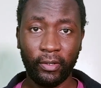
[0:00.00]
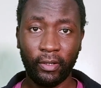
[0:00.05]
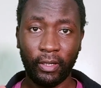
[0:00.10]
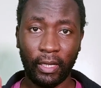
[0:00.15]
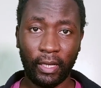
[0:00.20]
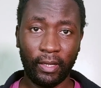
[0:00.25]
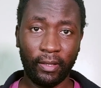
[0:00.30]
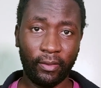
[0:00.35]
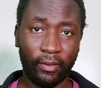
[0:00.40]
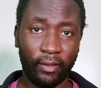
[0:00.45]

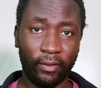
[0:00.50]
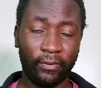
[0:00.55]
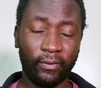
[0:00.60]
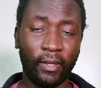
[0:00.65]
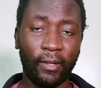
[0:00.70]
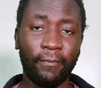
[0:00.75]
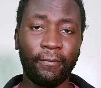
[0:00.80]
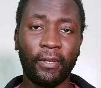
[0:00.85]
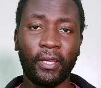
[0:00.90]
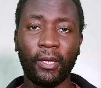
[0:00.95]
the
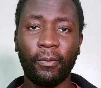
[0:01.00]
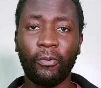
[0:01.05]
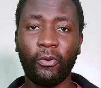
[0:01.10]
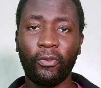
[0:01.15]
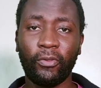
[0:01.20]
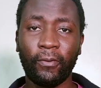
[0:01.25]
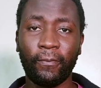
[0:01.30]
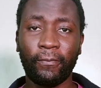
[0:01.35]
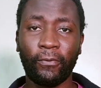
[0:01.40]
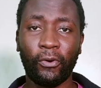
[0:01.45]
selfie camera on the
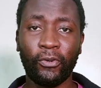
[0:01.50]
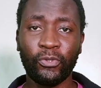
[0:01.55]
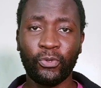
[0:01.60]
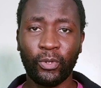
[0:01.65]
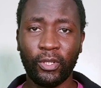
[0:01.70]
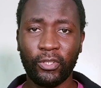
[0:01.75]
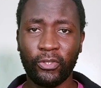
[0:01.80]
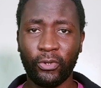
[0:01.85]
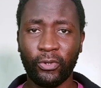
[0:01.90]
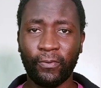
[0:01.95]
front, will
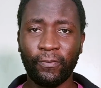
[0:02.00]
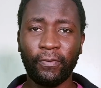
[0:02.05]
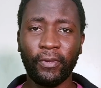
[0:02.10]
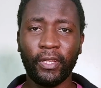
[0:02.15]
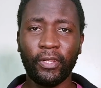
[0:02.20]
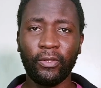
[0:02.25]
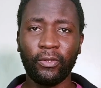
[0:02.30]
shoot videos.